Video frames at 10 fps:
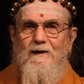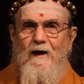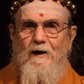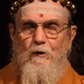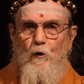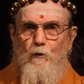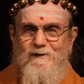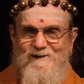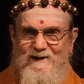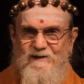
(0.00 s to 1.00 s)

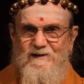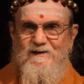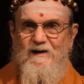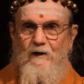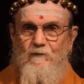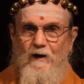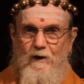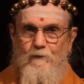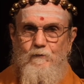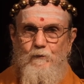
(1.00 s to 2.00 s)
categorizations of
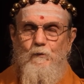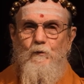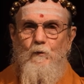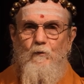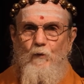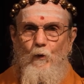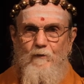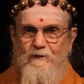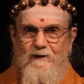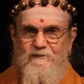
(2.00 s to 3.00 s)
love, 4,
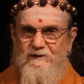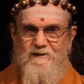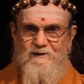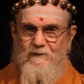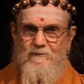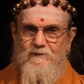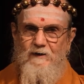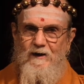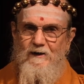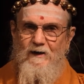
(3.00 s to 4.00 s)
5, 6, 7,
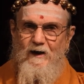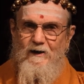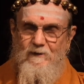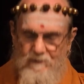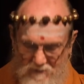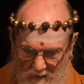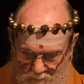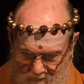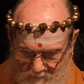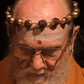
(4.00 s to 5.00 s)
8, 9
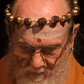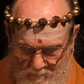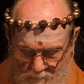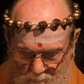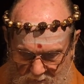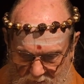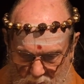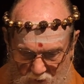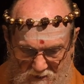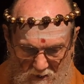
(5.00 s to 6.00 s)
types of love, but the
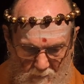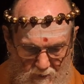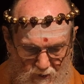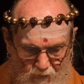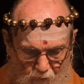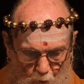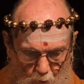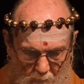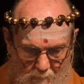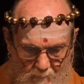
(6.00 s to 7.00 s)
most common is
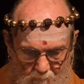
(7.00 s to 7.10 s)
4.